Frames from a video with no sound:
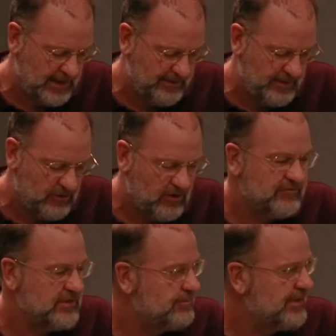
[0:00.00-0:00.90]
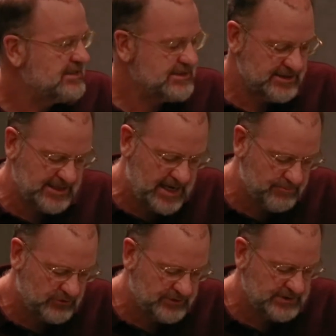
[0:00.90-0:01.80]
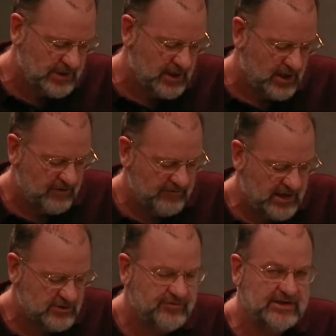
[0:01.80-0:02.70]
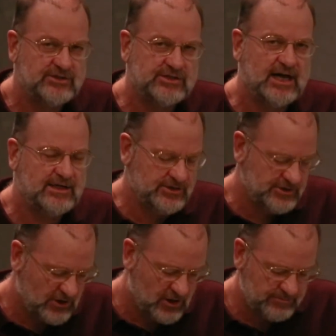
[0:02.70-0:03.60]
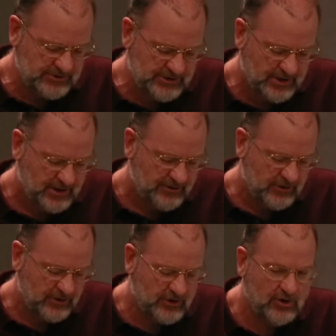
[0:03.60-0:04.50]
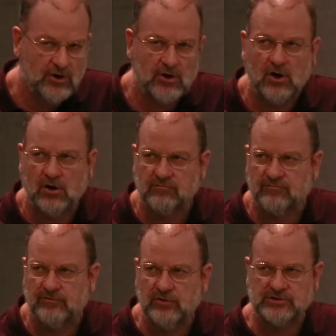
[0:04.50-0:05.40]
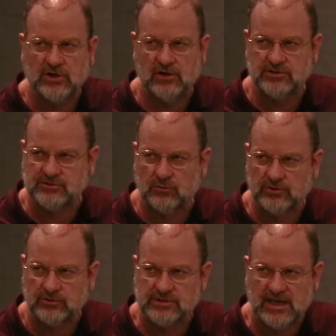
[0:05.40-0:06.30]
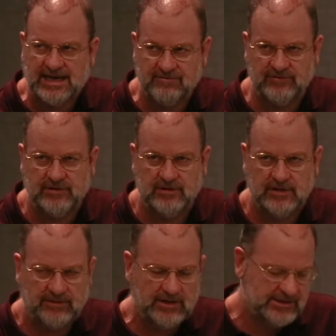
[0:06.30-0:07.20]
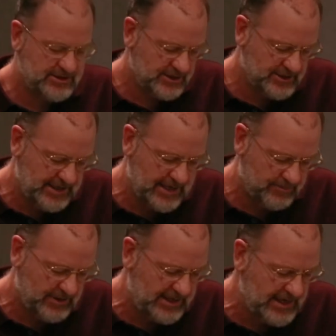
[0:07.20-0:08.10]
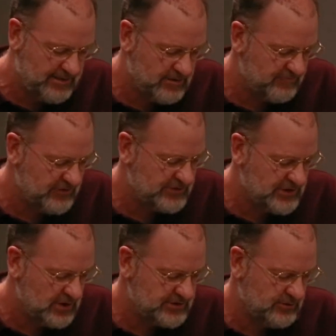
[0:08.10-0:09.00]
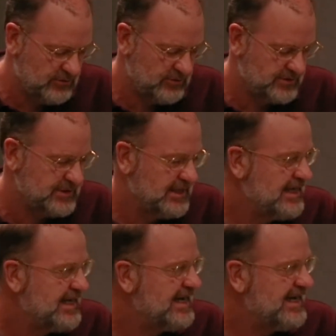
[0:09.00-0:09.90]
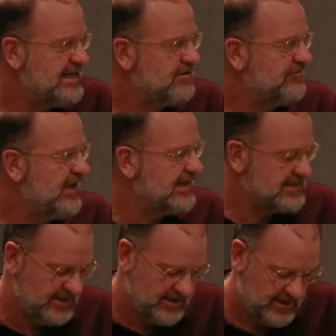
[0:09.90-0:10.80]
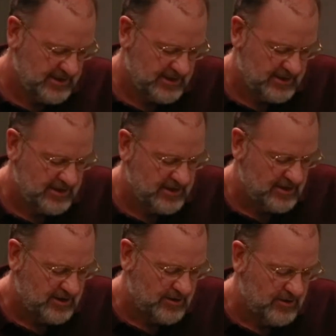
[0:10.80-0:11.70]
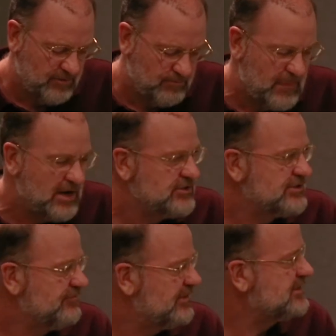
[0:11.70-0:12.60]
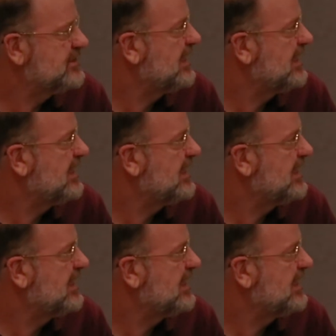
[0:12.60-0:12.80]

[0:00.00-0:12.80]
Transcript: And they're often the best examples of those vegetation types that occur on fertile soils left. And there's the key element again, the fertile soils. In effect, most of this